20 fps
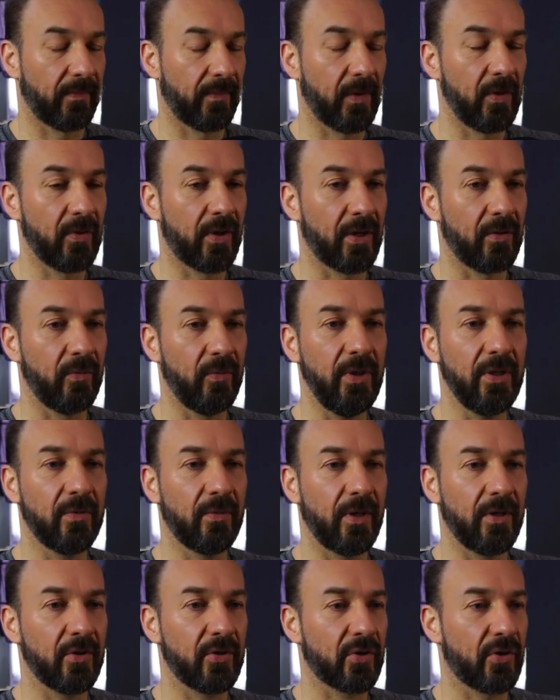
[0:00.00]
You can
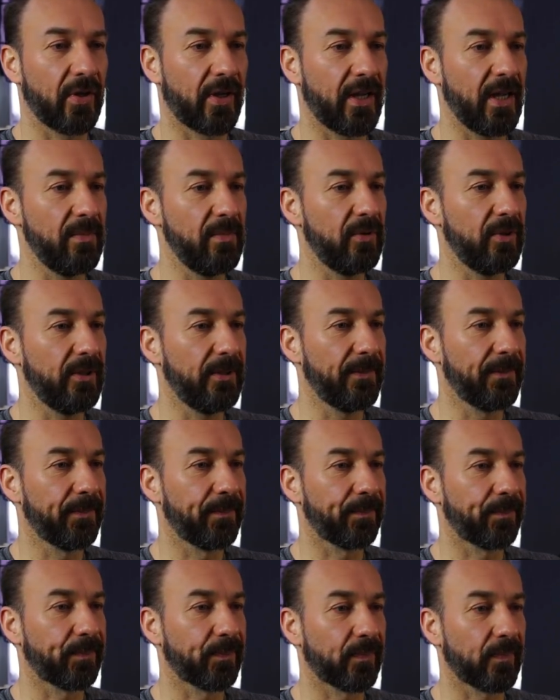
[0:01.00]
rearrange the camera
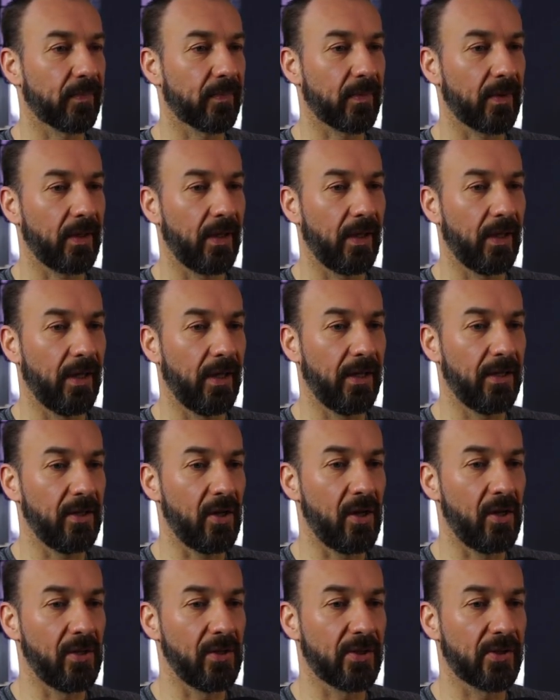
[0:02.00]
and
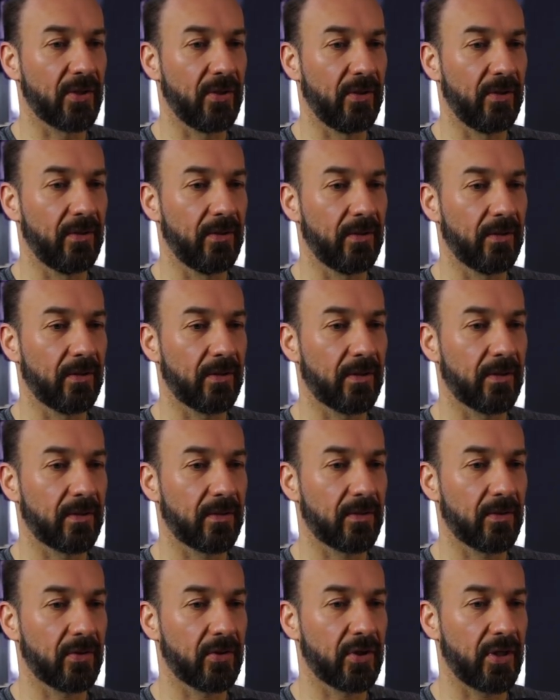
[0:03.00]
also
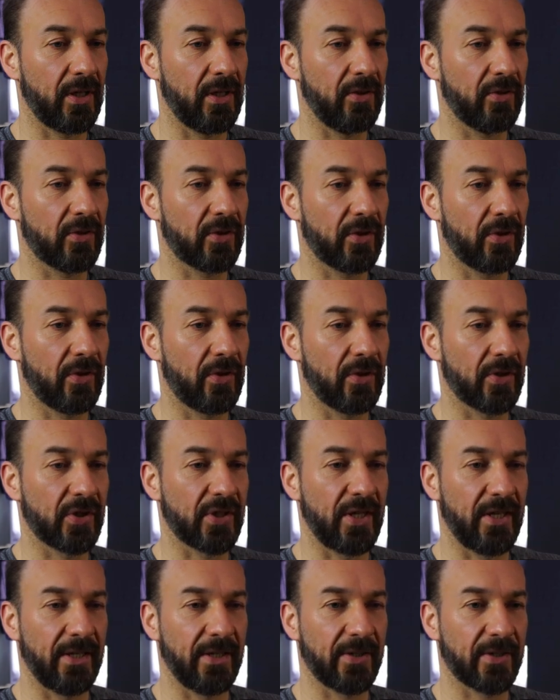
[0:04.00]
change the
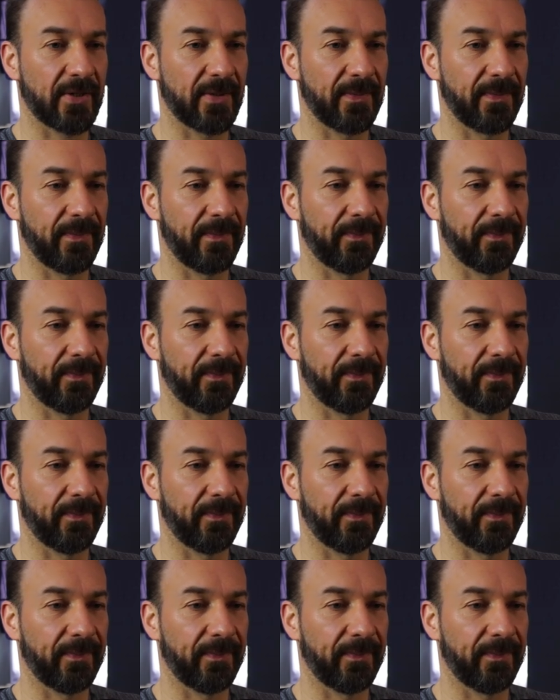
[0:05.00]
size.